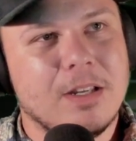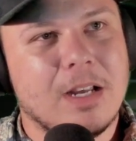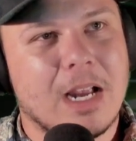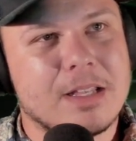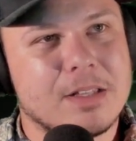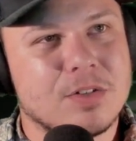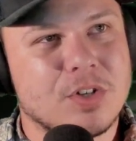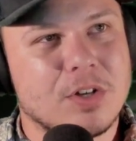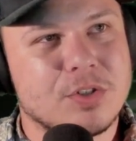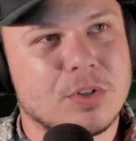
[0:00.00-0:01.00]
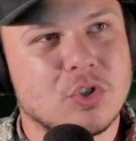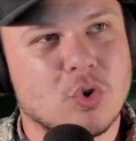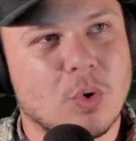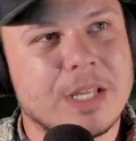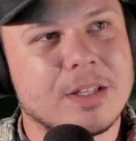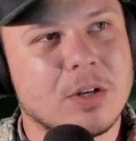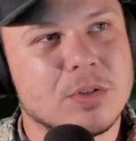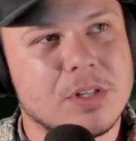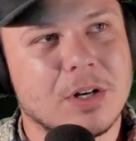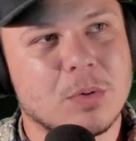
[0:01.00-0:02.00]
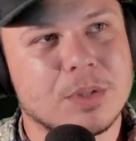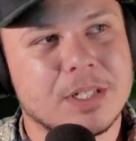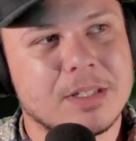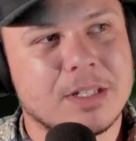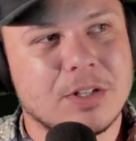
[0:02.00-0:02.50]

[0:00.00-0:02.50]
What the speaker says: and then there's also the trait that goes along with it that you